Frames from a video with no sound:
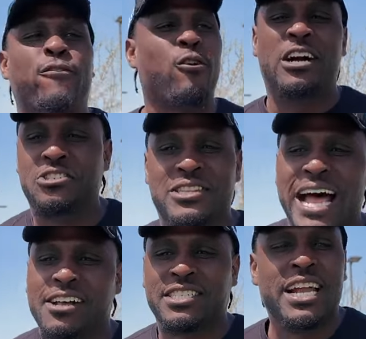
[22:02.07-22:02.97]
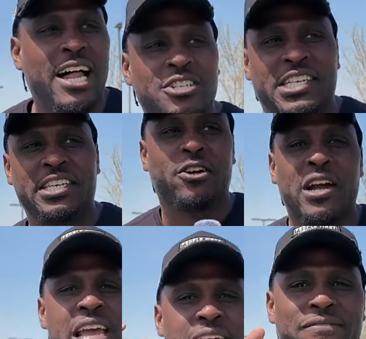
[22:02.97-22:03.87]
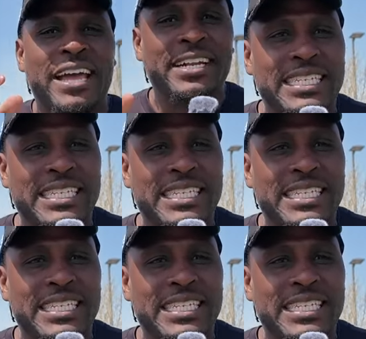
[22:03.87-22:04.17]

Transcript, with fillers: $400,000 a year, if they